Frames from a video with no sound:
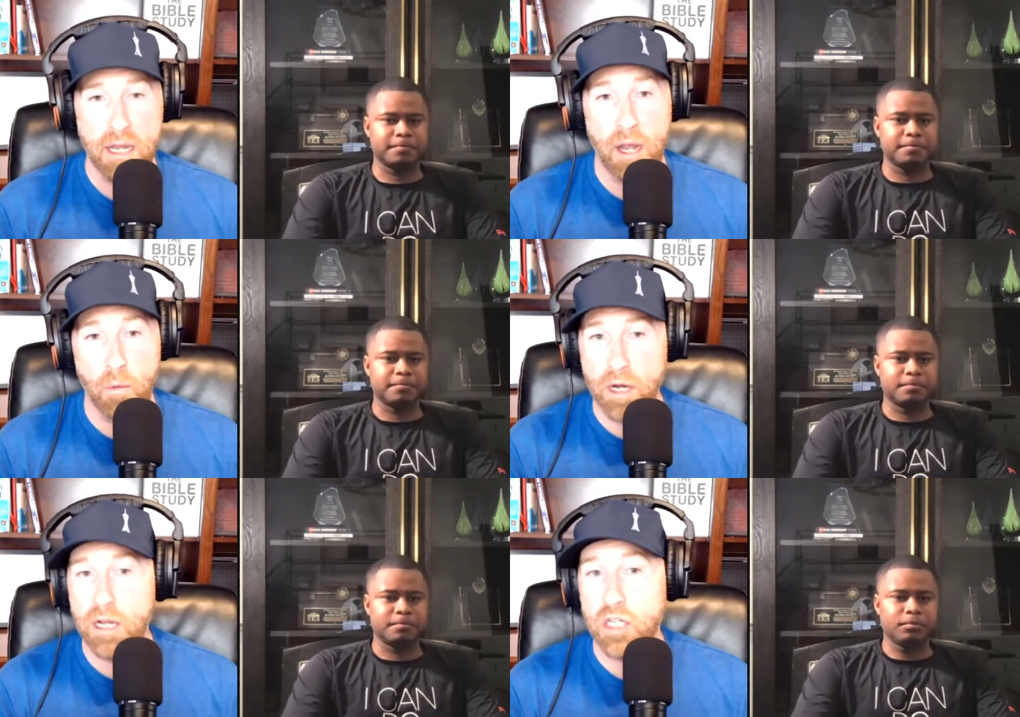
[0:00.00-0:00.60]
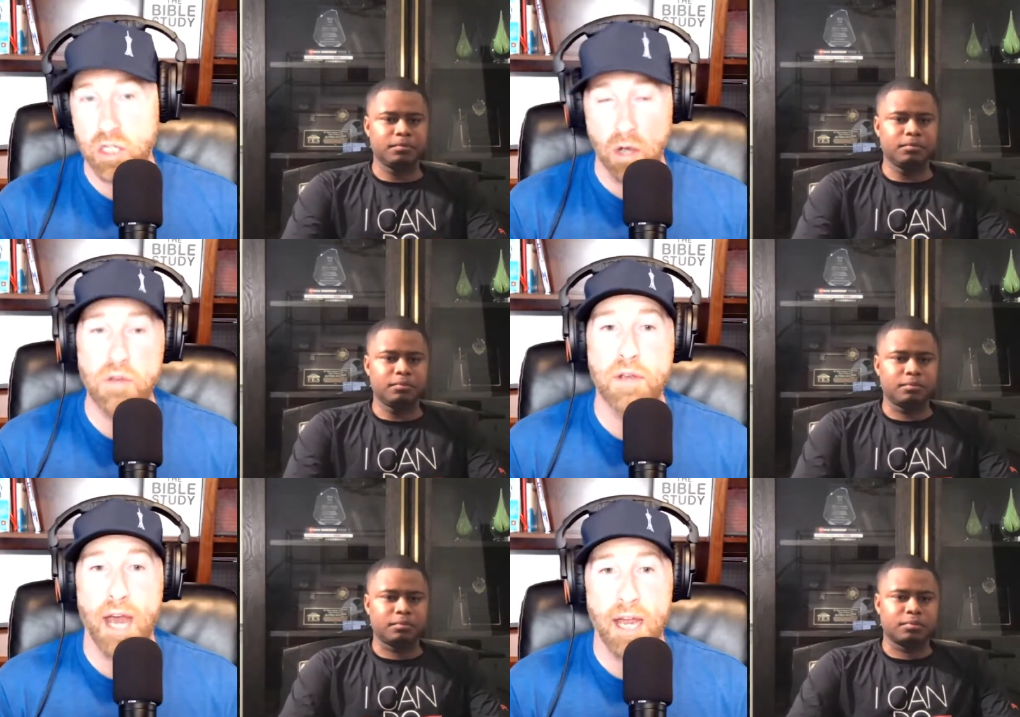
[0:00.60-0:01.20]
Speaker 1: and we're going to show
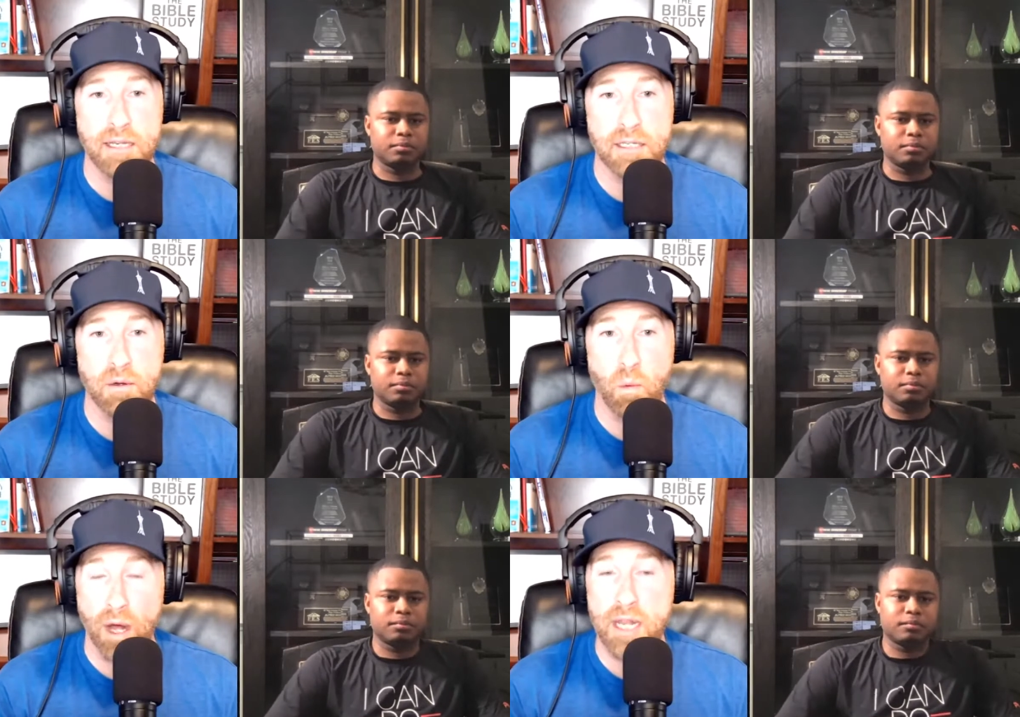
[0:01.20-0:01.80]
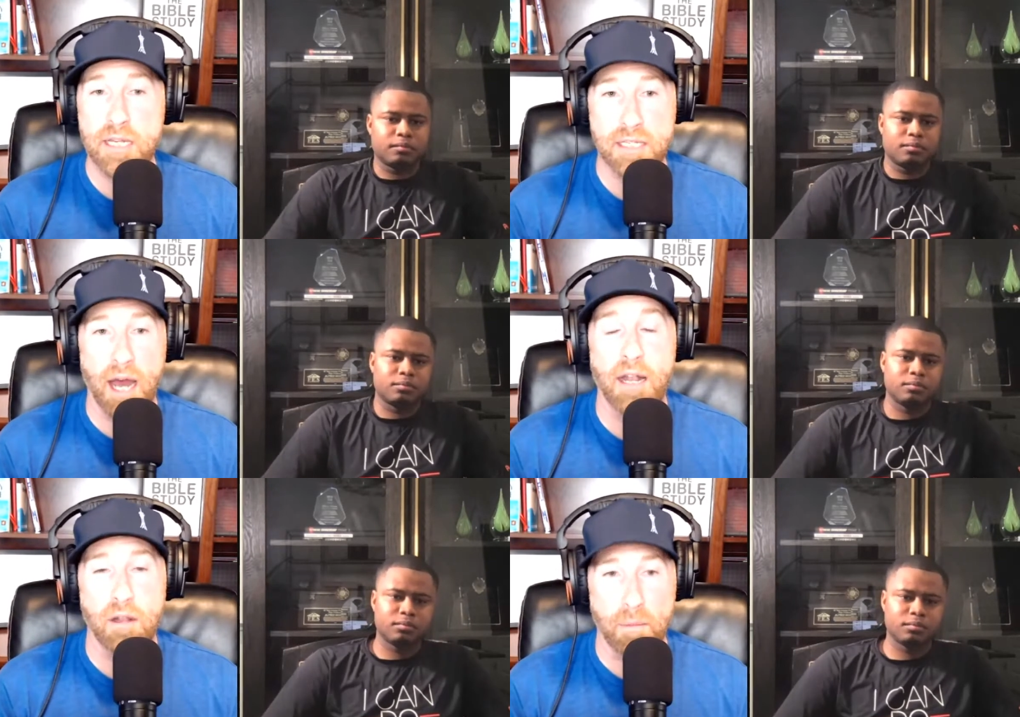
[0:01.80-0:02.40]
you guys what he's
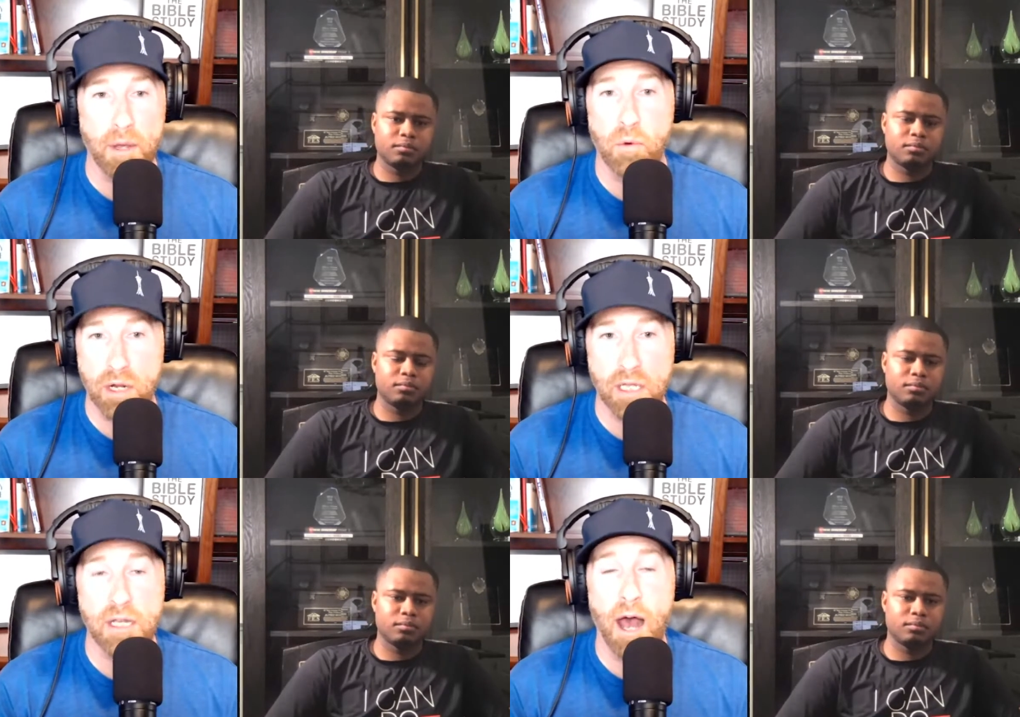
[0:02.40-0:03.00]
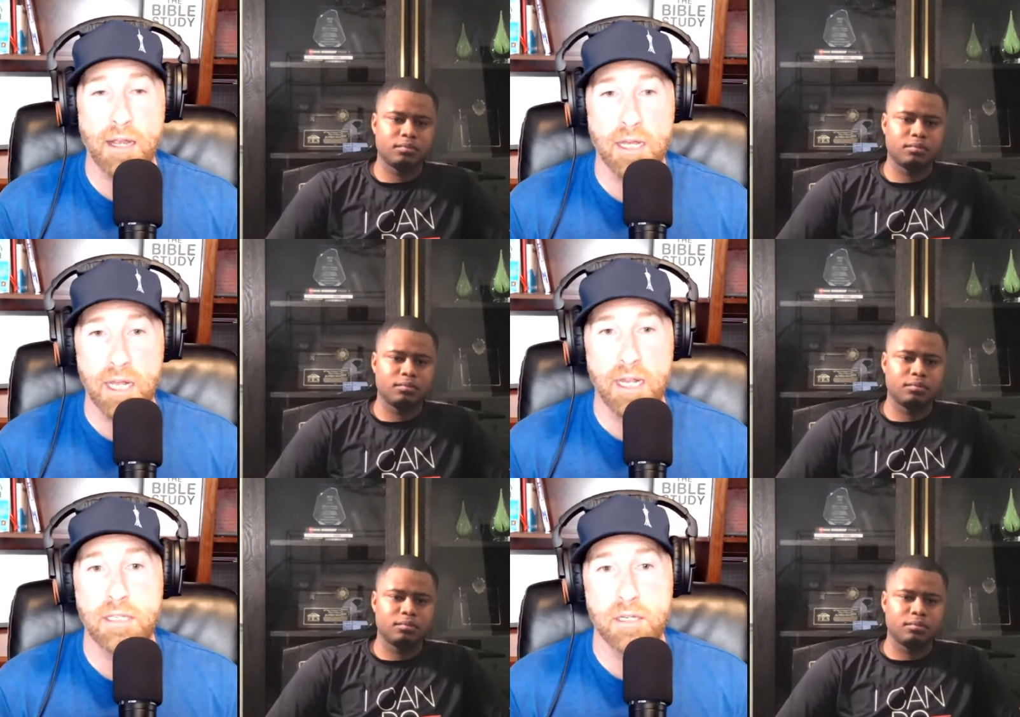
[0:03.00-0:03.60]
done a little bit. We're going to talk and
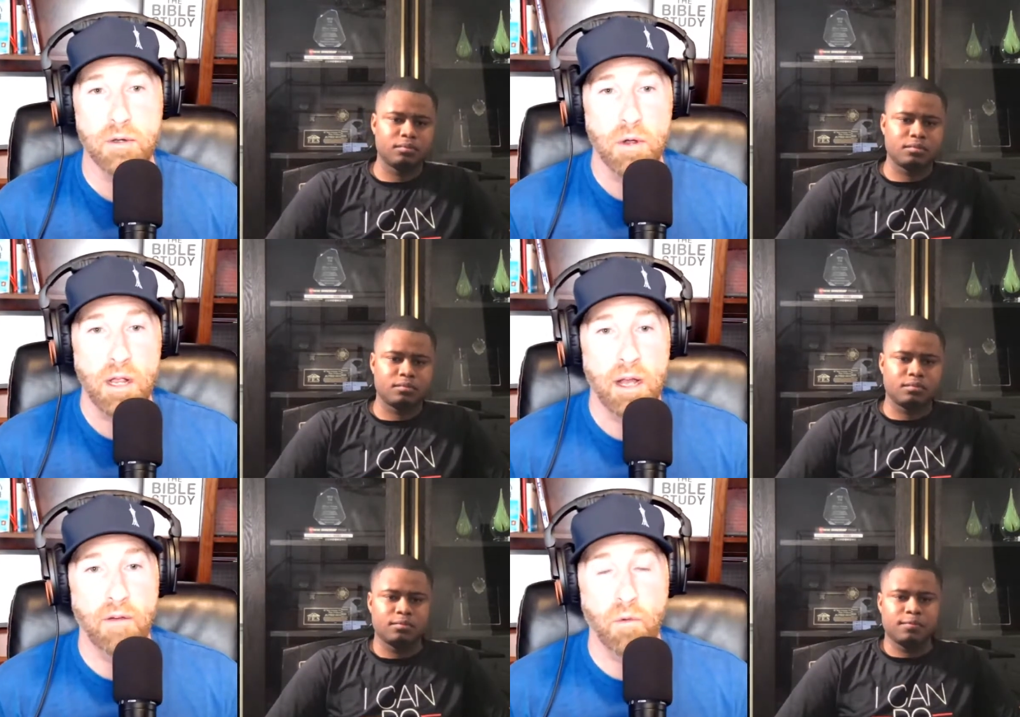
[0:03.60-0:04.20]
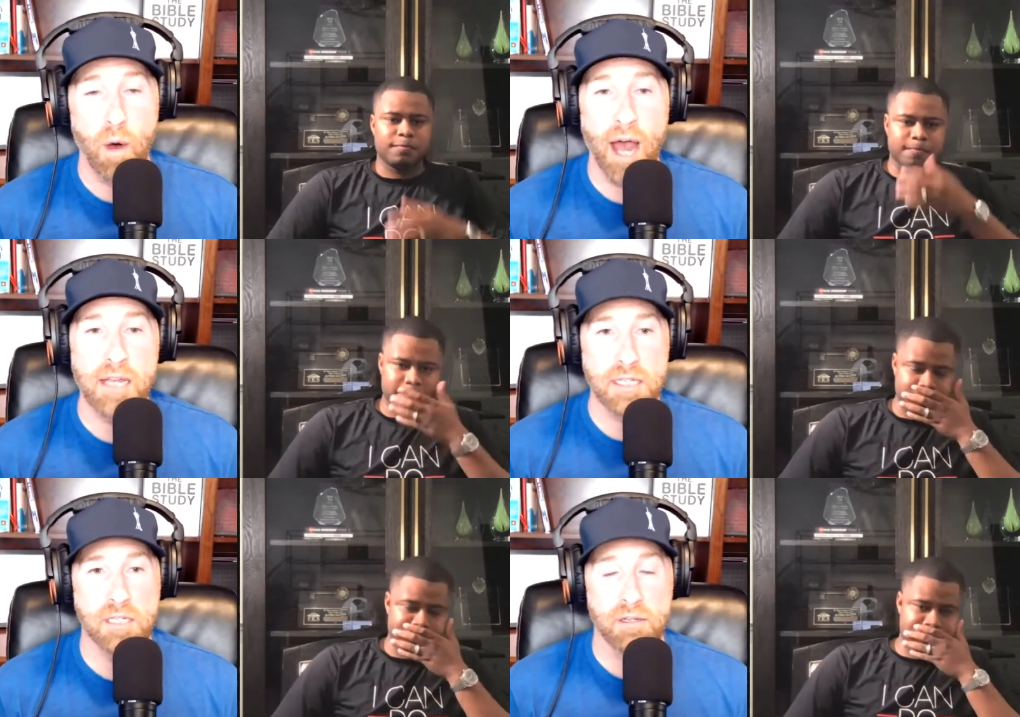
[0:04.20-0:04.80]
get into of why
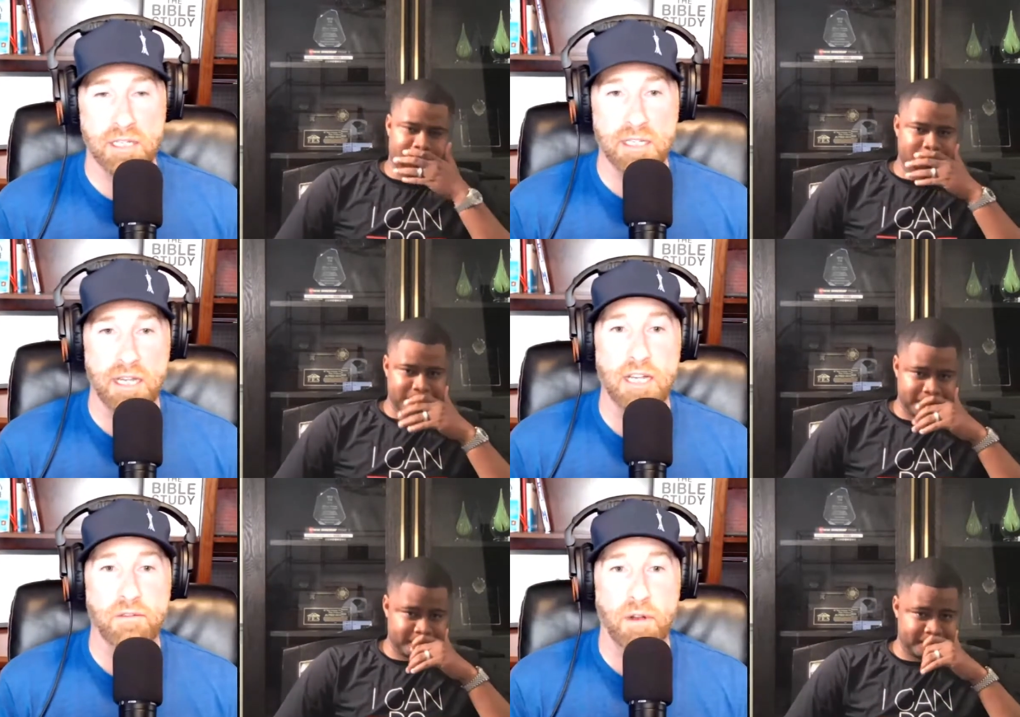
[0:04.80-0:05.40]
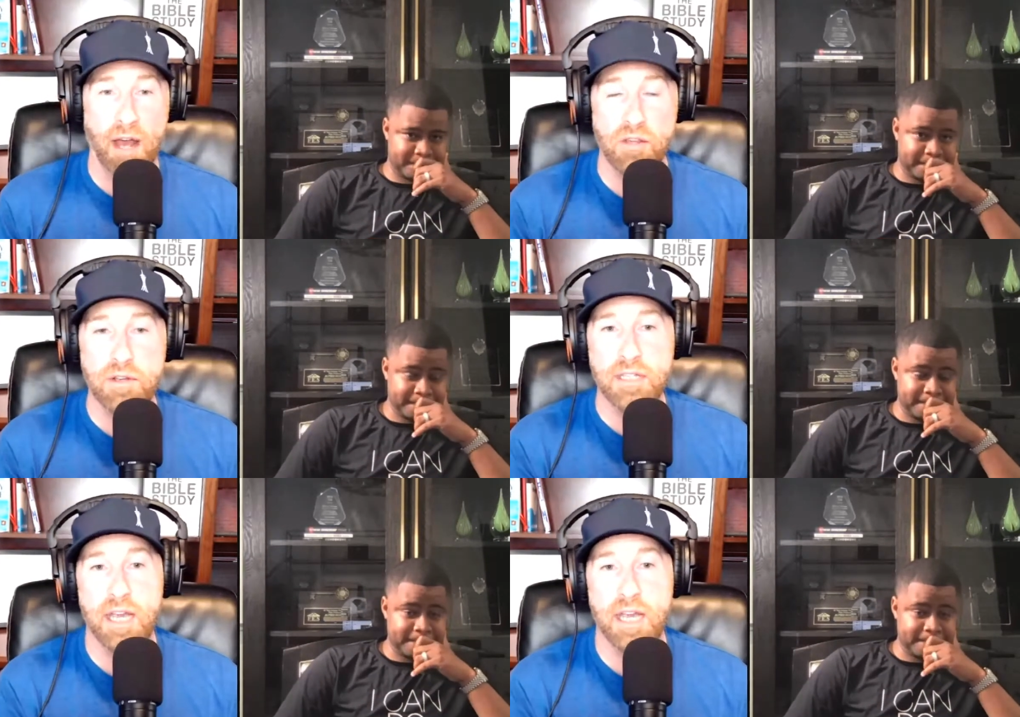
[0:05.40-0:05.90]
he's so successful and how you can take